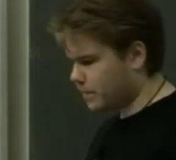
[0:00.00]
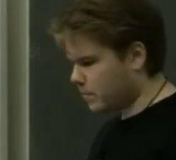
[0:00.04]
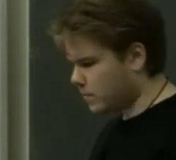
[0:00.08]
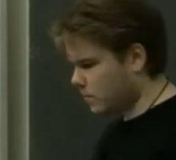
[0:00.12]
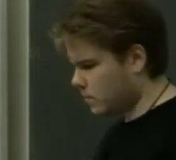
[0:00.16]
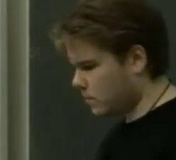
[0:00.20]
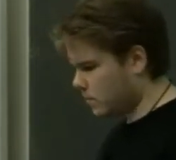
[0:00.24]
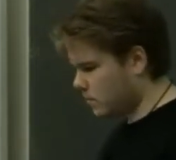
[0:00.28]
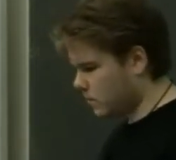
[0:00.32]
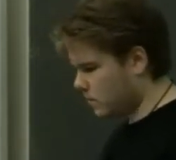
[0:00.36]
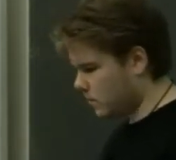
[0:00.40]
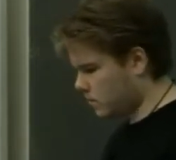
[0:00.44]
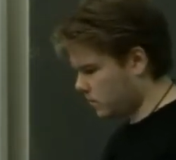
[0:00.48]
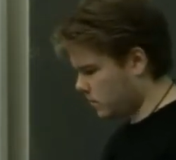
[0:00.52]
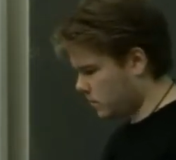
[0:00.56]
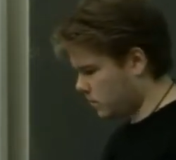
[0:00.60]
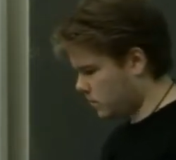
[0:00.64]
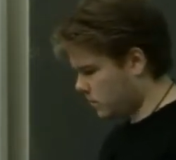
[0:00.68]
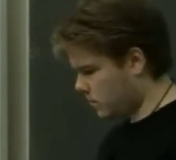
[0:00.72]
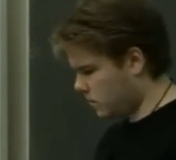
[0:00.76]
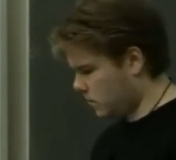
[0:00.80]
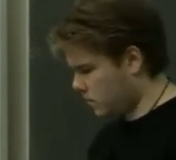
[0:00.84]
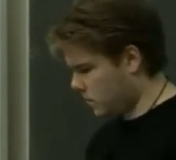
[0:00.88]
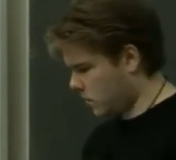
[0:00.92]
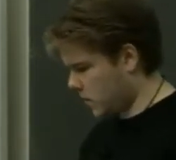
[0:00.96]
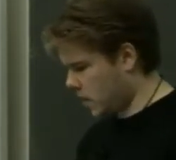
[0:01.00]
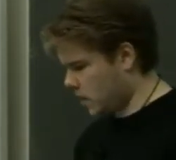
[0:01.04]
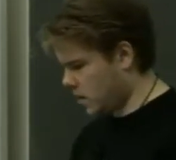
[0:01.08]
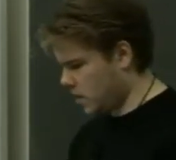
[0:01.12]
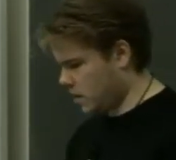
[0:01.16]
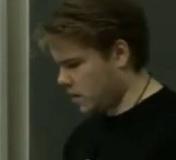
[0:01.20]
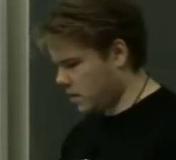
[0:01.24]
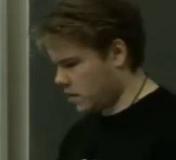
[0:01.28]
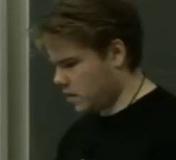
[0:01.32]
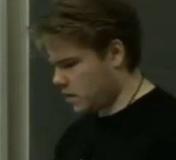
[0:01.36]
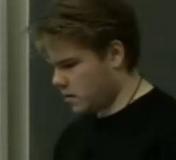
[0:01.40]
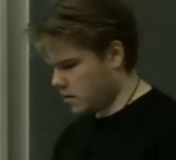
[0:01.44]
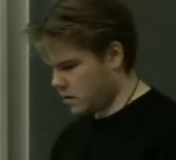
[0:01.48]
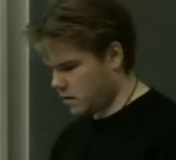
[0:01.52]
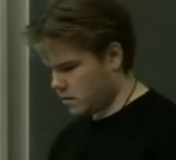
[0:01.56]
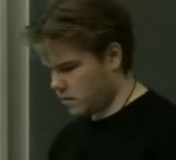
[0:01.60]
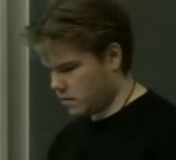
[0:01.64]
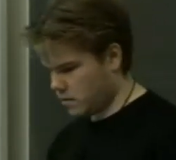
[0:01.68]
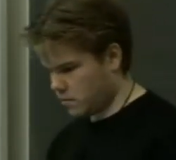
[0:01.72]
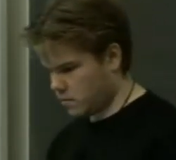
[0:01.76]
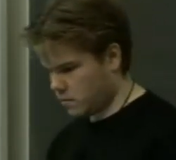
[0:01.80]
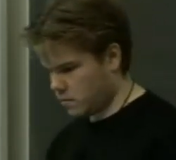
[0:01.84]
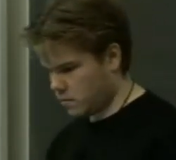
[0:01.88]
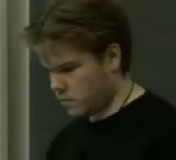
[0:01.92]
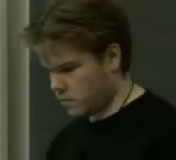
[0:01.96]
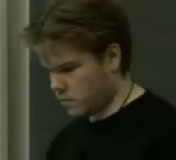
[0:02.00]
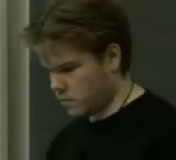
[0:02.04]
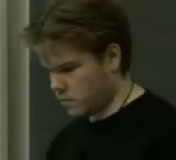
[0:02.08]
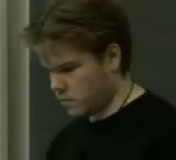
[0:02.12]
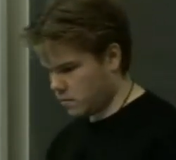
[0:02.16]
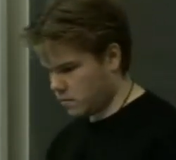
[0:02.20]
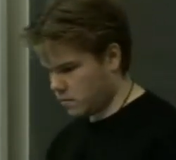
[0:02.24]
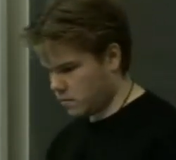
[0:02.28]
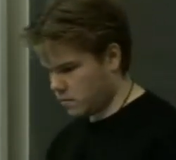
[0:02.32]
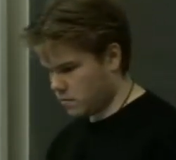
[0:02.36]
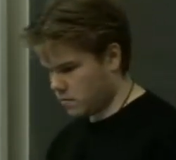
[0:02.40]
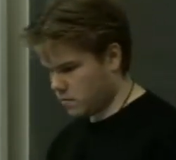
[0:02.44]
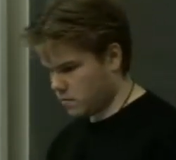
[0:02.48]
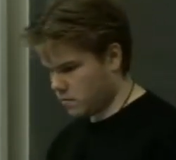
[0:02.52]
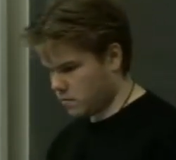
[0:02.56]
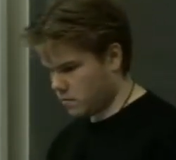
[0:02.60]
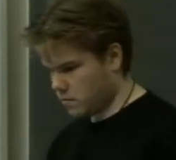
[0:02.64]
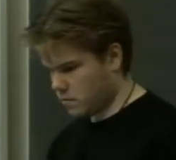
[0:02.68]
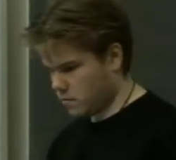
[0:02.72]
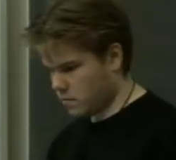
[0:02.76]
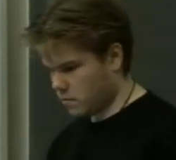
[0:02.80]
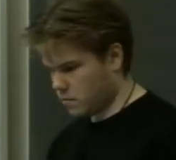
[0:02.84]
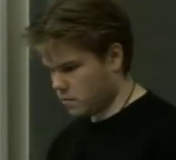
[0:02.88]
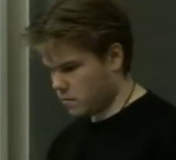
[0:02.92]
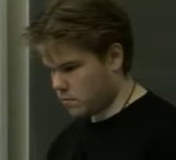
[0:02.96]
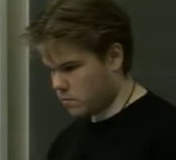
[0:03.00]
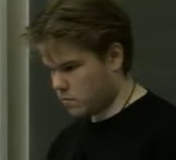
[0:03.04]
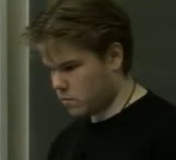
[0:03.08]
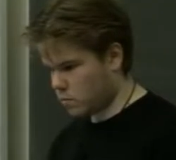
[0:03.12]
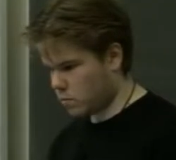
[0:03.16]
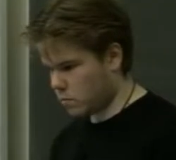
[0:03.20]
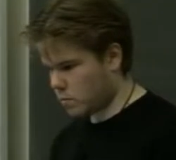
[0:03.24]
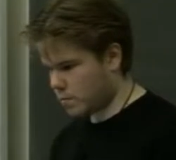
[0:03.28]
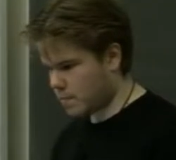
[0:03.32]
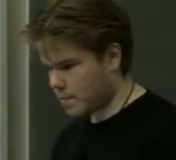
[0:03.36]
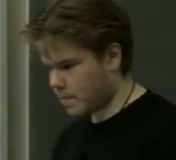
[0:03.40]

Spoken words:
[no speech]